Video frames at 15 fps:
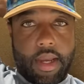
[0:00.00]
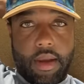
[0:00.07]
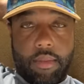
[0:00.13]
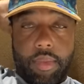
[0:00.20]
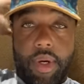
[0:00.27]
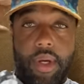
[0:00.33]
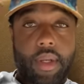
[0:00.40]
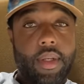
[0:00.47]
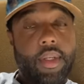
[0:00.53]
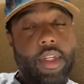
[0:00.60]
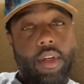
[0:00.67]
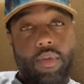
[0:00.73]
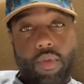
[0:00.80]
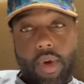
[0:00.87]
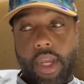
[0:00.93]
But
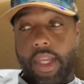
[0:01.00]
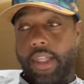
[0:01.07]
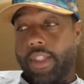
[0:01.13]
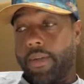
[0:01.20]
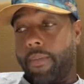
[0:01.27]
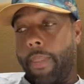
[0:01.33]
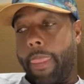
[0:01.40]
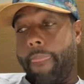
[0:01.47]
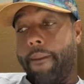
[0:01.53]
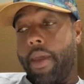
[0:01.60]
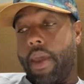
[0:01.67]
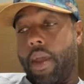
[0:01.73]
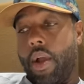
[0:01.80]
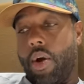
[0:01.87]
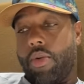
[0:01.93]
lift weights.
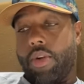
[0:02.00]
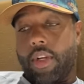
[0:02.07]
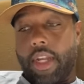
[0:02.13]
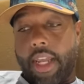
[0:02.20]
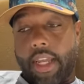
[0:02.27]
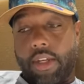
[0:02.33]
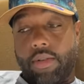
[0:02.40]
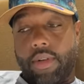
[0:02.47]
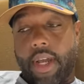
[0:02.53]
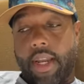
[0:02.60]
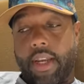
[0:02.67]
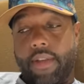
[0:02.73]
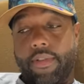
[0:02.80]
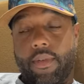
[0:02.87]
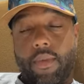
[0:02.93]
On the days you're not
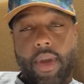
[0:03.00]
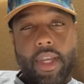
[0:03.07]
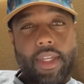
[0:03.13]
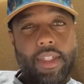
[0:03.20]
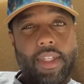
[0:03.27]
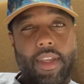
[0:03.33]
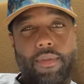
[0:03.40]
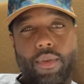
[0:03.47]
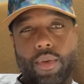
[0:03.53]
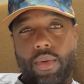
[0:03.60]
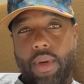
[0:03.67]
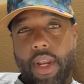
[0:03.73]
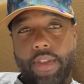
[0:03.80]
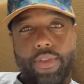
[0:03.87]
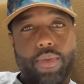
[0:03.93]
lifting weights, if you do
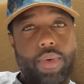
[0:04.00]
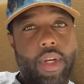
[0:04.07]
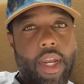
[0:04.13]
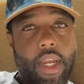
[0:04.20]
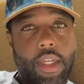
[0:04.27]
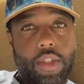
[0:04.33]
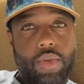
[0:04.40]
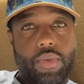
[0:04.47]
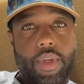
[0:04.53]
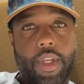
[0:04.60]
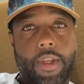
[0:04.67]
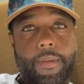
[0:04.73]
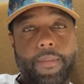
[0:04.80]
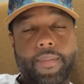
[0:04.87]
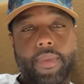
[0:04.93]
that three days a
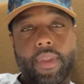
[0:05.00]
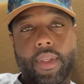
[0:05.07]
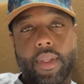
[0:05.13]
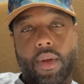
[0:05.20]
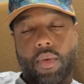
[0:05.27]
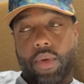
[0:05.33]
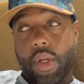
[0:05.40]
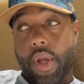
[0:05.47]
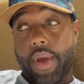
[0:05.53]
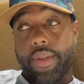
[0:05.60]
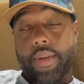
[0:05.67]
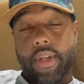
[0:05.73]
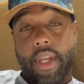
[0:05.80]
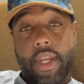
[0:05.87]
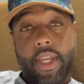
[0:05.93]
week, on the other
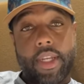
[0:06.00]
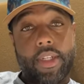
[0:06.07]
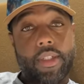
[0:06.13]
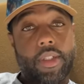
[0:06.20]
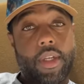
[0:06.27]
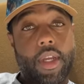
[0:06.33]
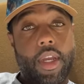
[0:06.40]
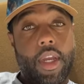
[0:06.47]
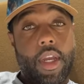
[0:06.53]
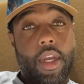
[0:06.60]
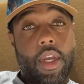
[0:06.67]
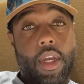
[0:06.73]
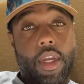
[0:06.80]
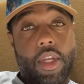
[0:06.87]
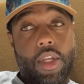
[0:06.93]
days,
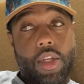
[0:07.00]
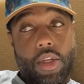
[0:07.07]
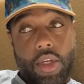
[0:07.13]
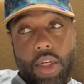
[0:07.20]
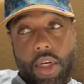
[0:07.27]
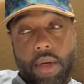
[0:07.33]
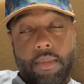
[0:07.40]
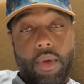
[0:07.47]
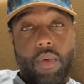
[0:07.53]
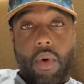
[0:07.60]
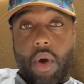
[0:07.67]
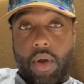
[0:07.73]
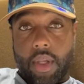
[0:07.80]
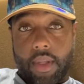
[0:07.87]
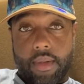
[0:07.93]
you need to be
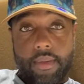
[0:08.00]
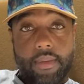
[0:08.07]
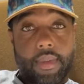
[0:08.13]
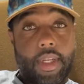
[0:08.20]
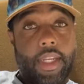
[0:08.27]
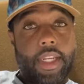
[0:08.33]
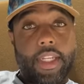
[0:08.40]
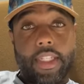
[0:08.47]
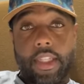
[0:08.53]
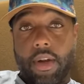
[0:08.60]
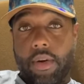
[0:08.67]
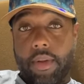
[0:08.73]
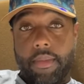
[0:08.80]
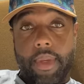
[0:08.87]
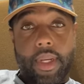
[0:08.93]
walking at least
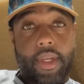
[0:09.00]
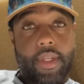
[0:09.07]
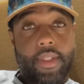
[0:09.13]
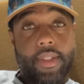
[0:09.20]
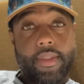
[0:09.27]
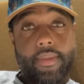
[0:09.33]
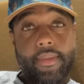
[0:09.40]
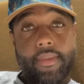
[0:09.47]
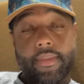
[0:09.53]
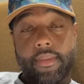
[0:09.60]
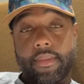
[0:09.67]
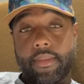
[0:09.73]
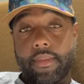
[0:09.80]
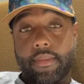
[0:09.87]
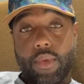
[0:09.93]
30 minutes,
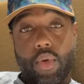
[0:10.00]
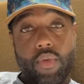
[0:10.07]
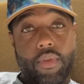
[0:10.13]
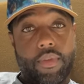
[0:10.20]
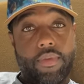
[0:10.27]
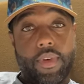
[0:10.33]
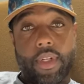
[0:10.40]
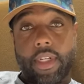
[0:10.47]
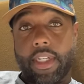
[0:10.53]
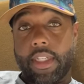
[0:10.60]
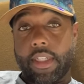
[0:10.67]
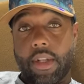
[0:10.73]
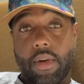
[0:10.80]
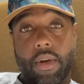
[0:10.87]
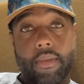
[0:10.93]
moving for at
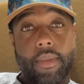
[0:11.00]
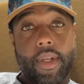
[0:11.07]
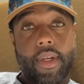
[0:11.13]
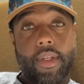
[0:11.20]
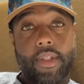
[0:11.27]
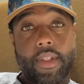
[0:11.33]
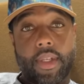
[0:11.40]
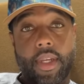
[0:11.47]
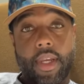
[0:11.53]
least 30 minutes.